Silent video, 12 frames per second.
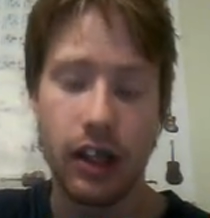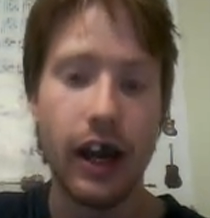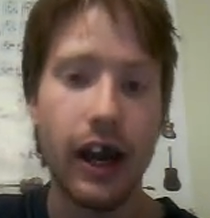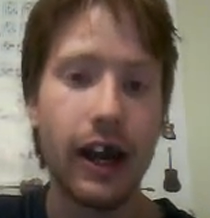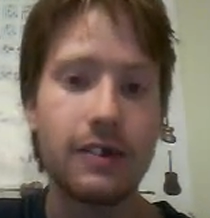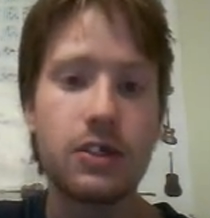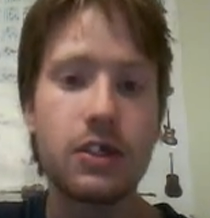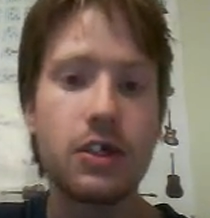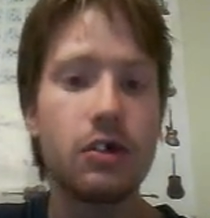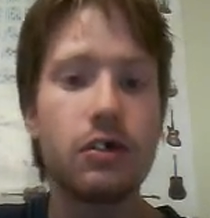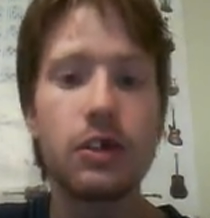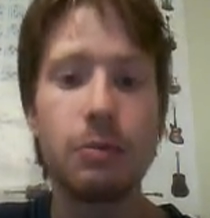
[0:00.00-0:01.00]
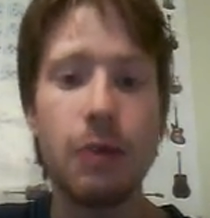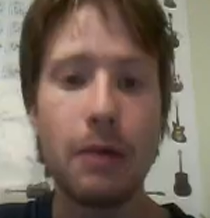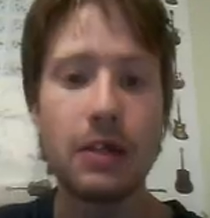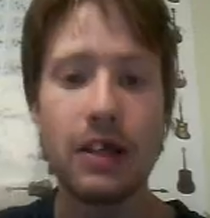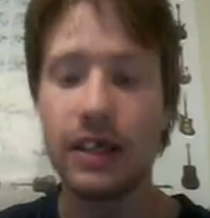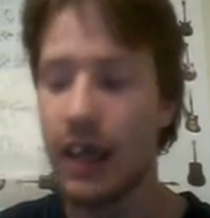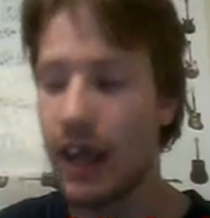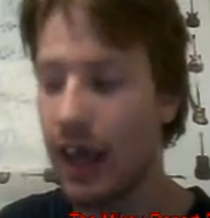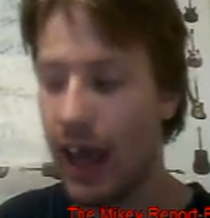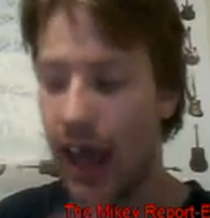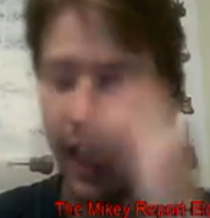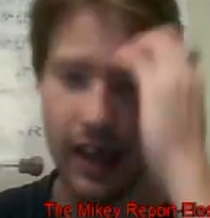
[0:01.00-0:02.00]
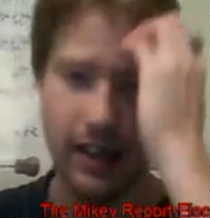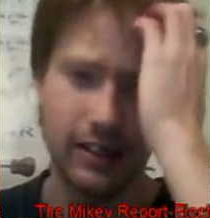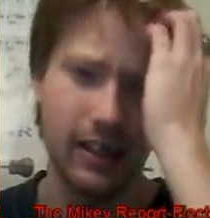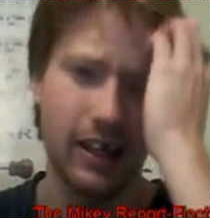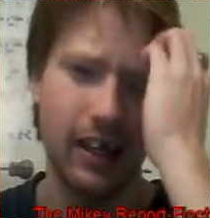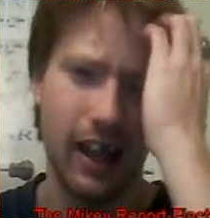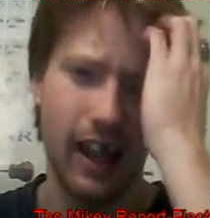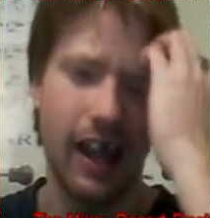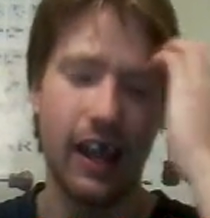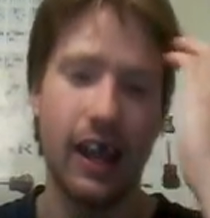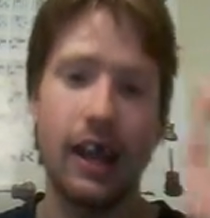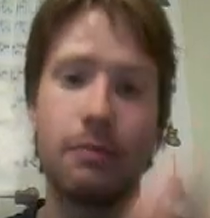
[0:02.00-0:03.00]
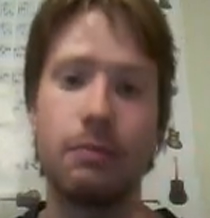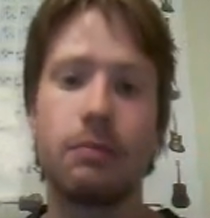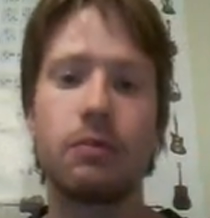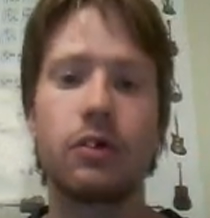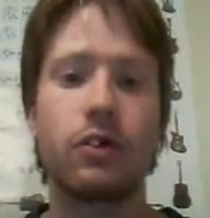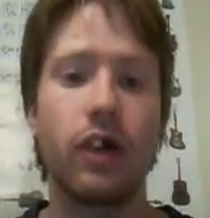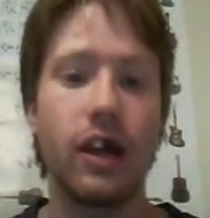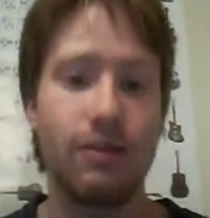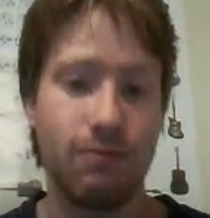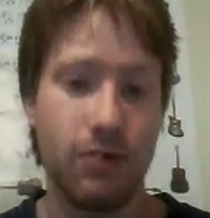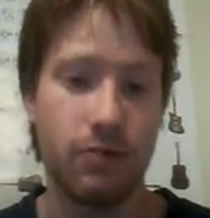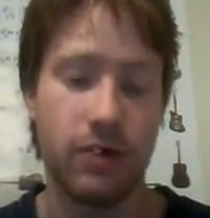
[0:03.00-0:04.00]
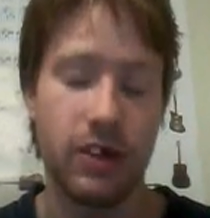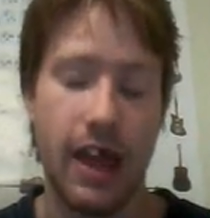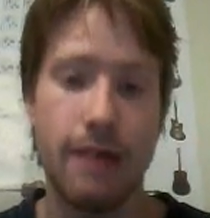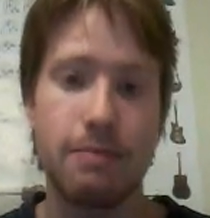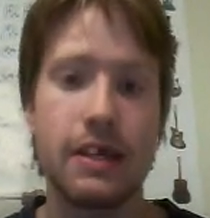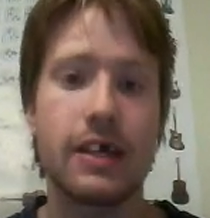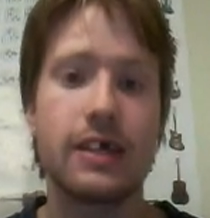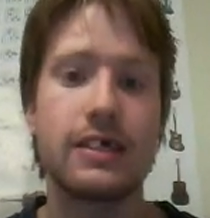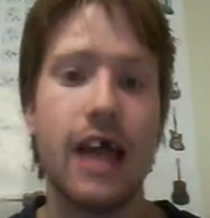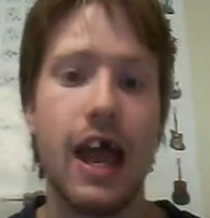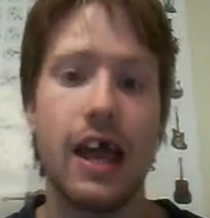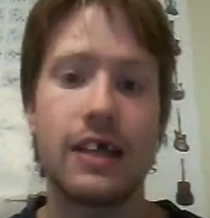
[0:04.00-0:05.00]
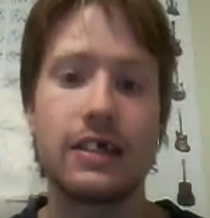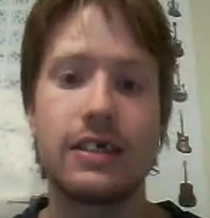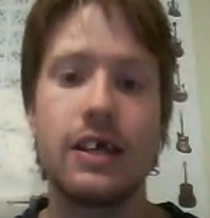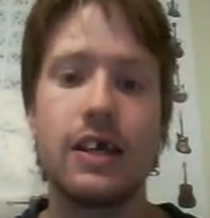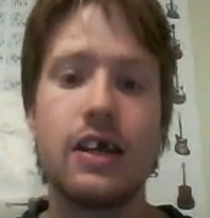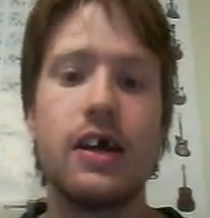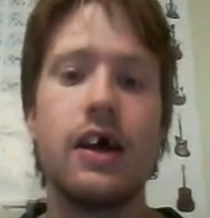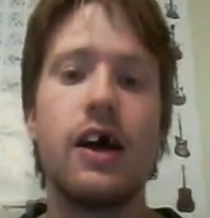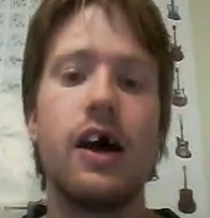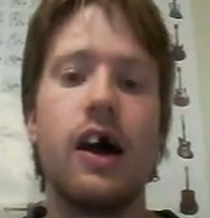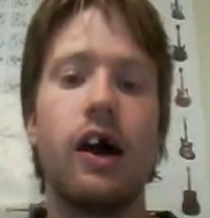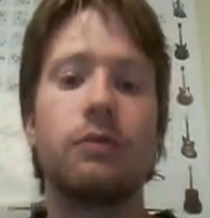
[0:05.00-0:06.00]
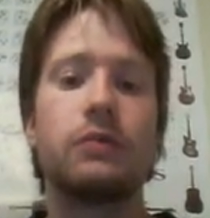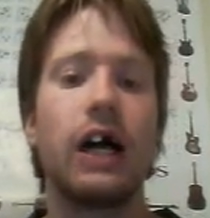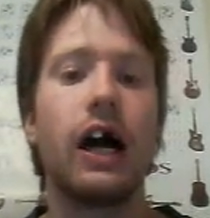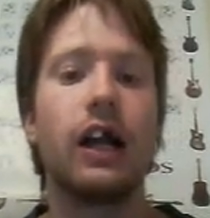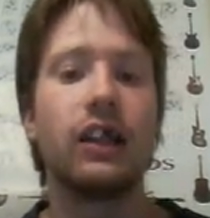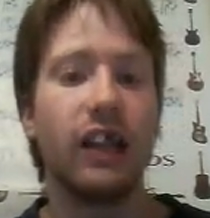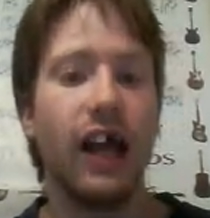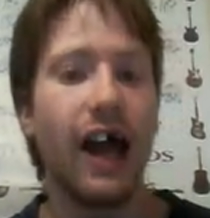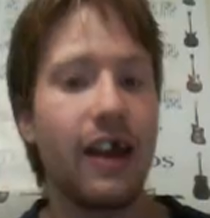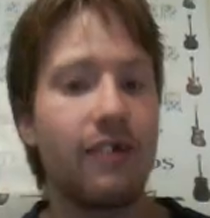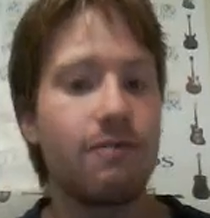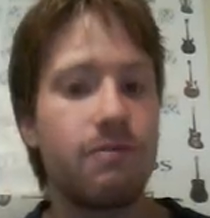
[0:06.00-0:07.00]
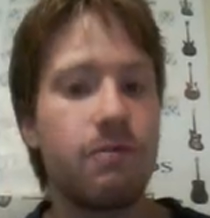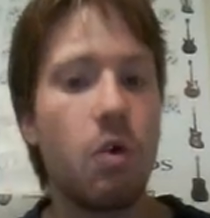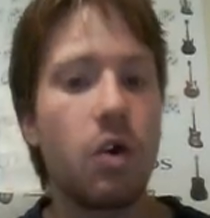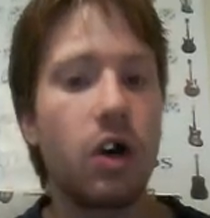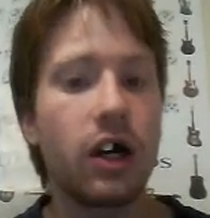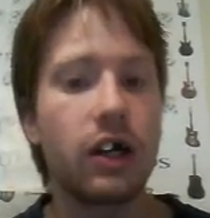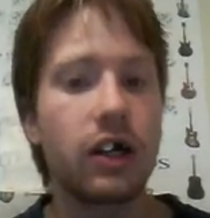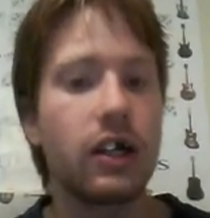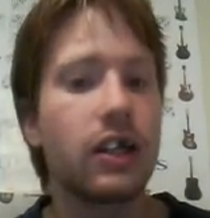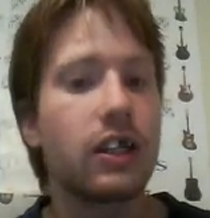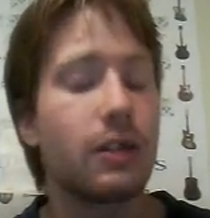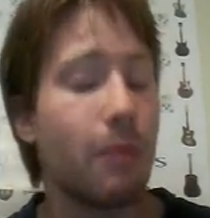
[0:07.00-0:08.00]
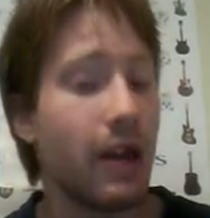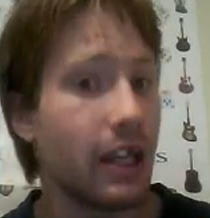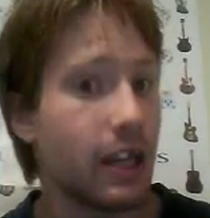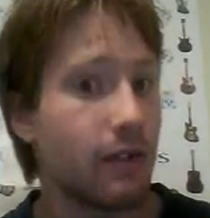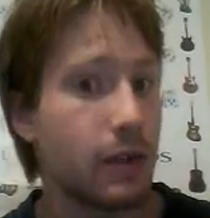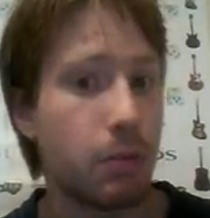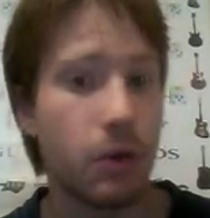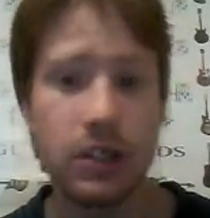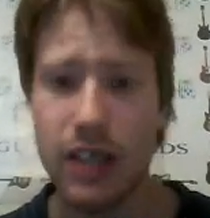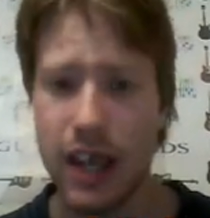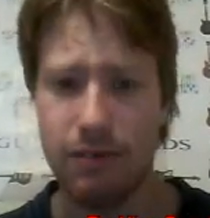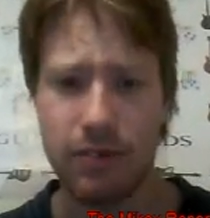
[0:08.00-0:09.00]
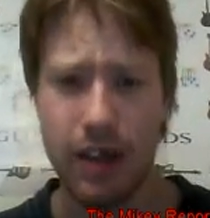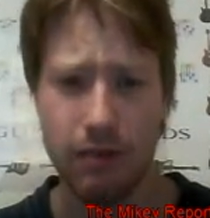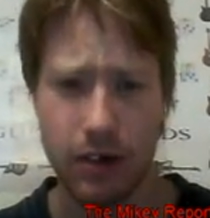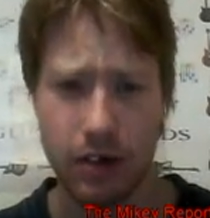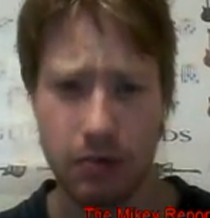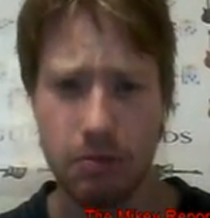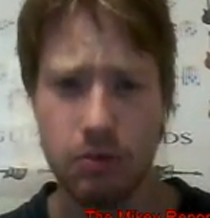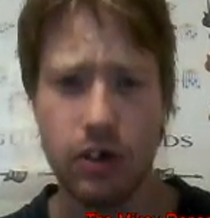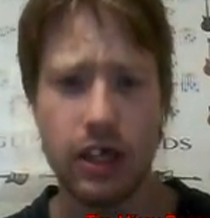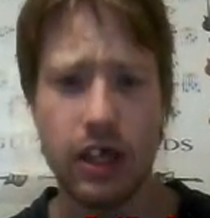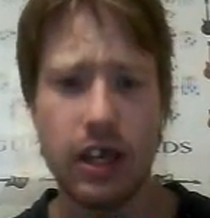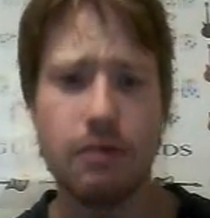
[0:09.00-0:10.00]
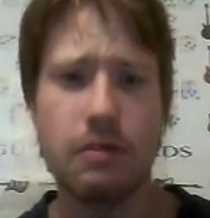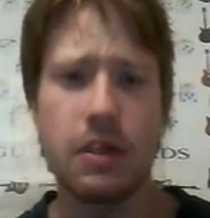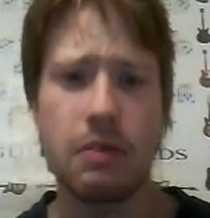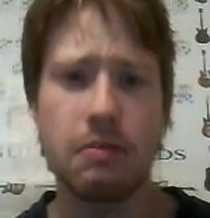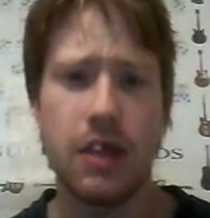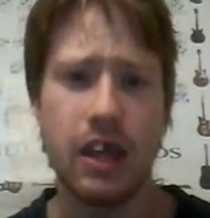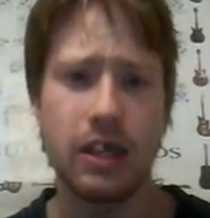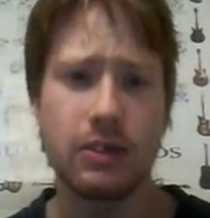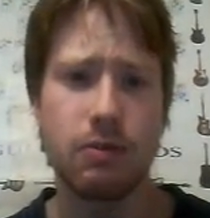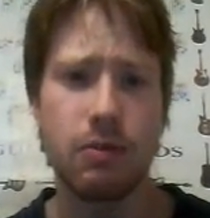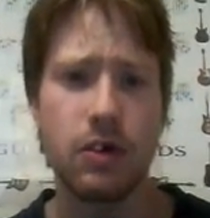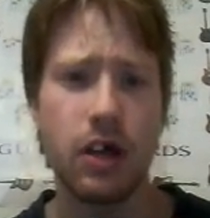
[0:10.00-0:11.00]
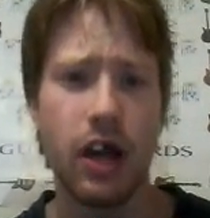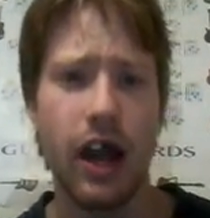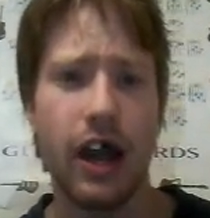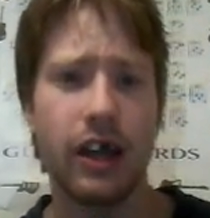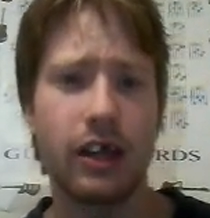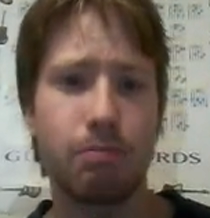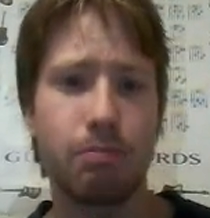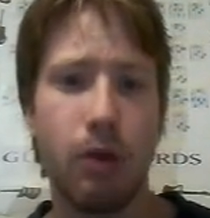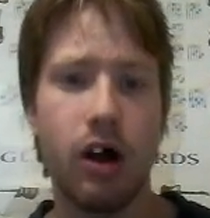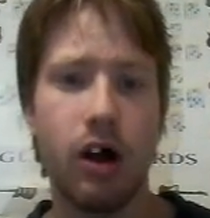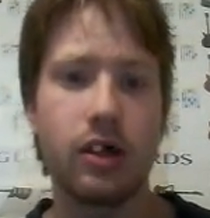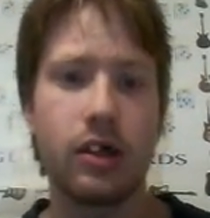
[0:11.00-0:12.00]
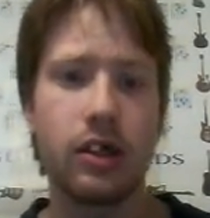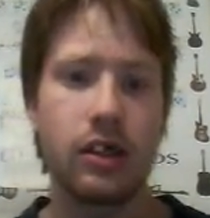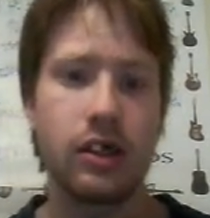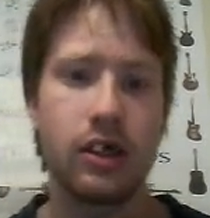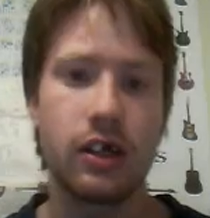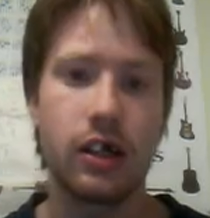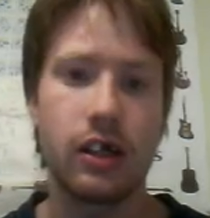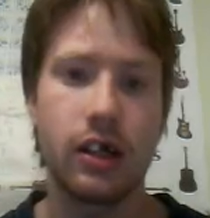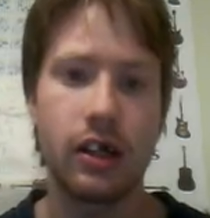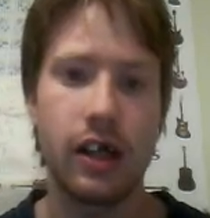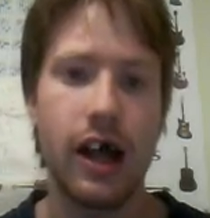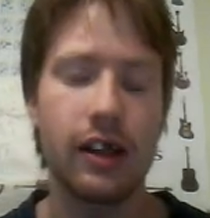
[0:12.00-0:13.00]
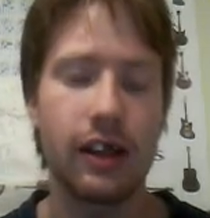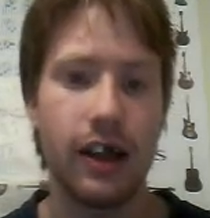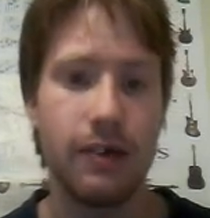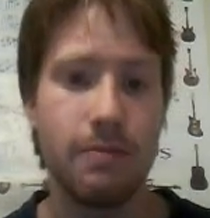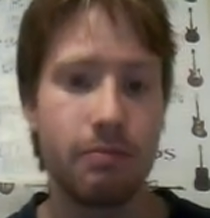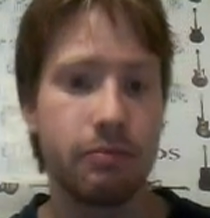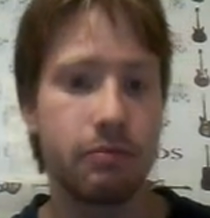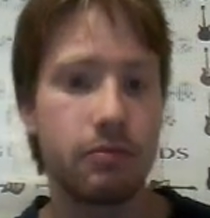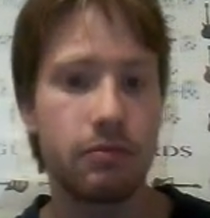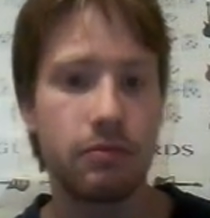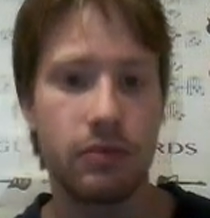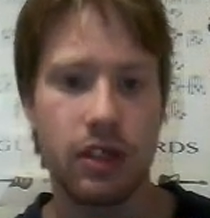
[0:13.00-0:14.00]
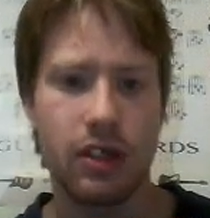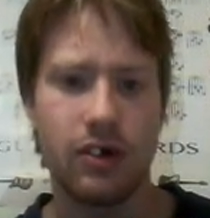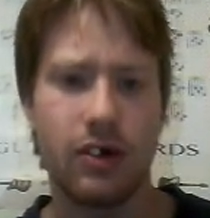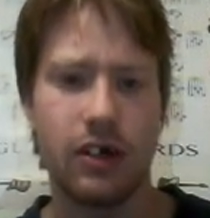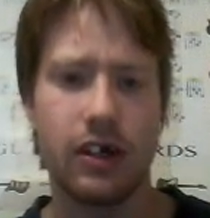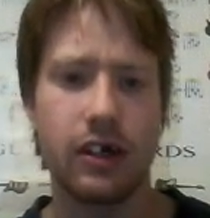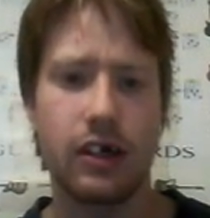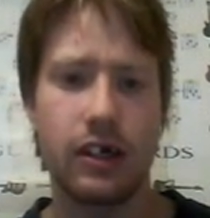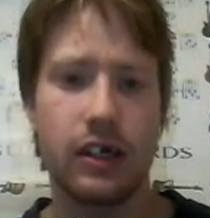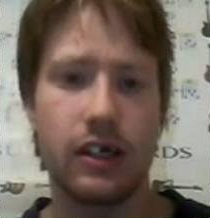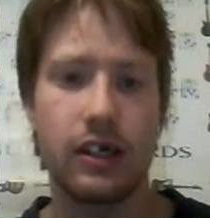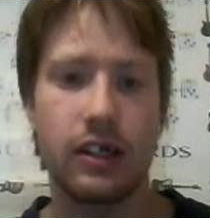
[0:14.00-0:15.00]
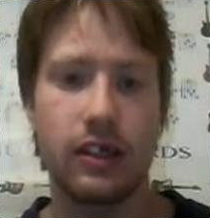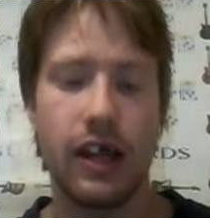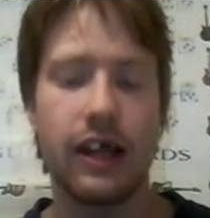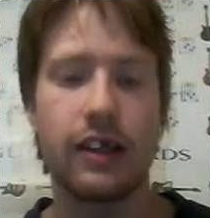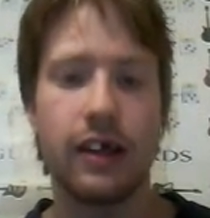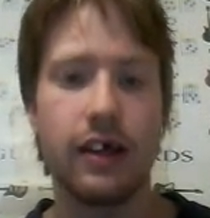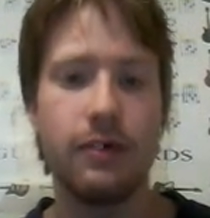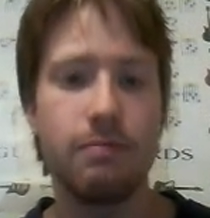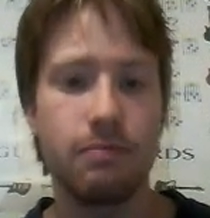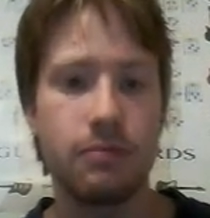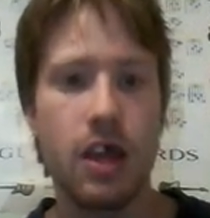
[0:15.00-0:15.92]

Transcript: to the public, and I am grateful for that because that has helped a lot for the Mikey reports. I've never really given them thanks. Paul Glagla, or Glagla,